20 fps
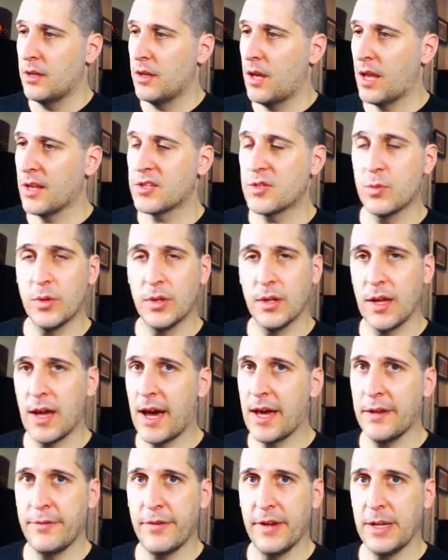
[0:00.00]
I swear to
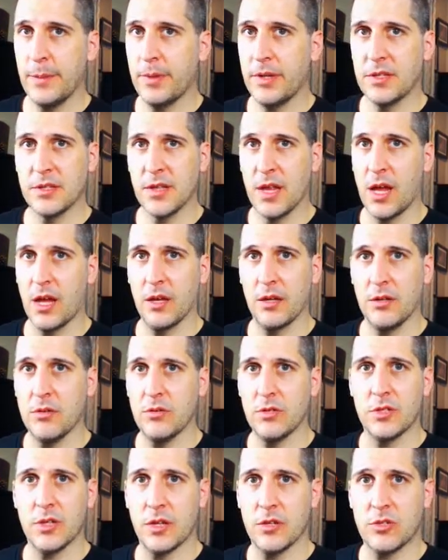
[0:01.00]
God, if anybody's like, you
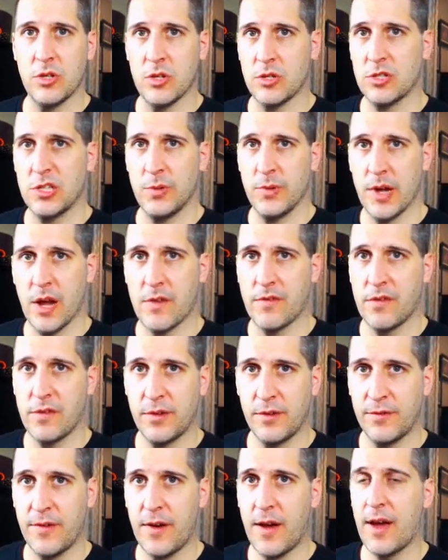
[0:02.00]
said 60, we got
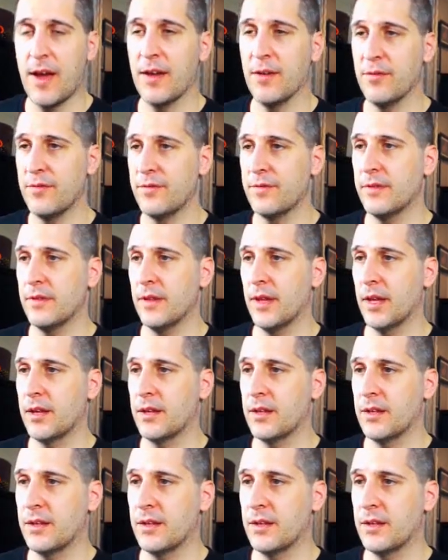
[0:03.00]
55, like,